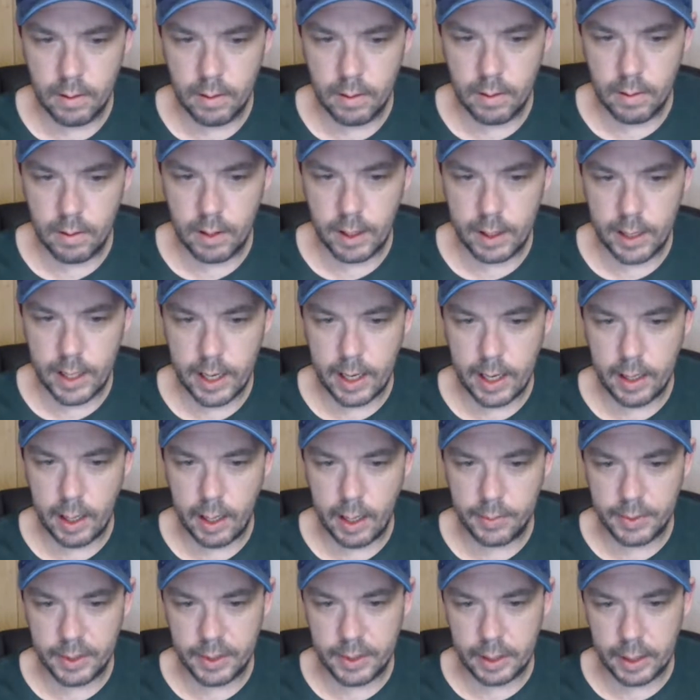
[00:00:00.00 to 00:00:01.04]
Well, I can't
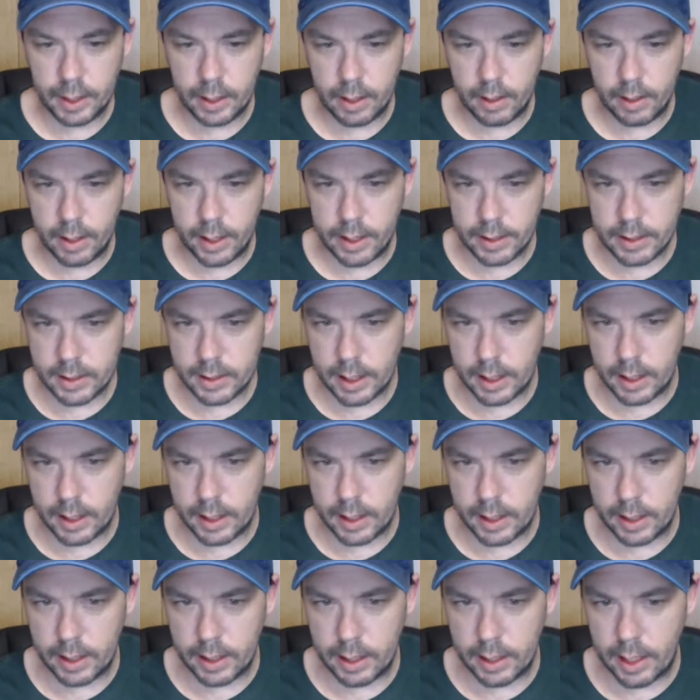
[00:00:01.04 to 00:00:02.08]
help that the internet's cutting
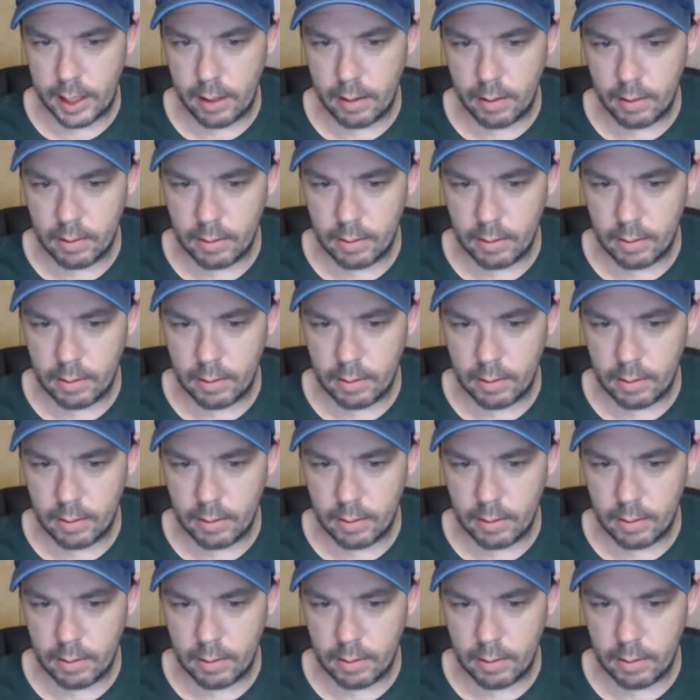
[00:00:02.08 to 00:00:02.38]
in and out.